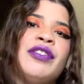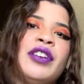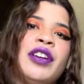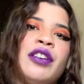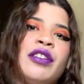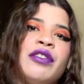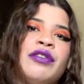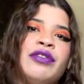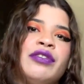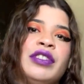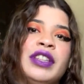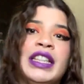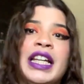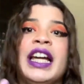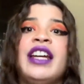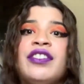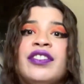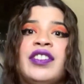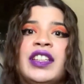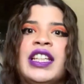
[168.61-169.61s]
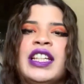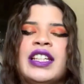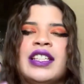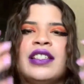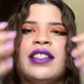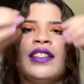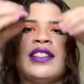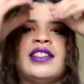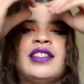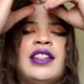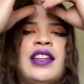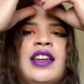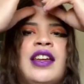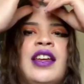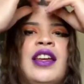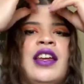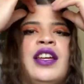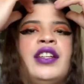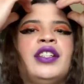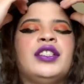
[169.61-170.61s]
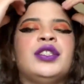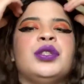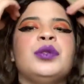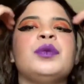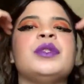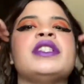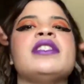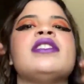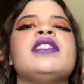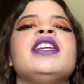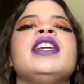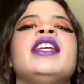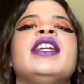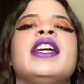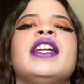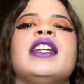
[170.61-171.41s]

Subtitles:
of liveliness to a scene.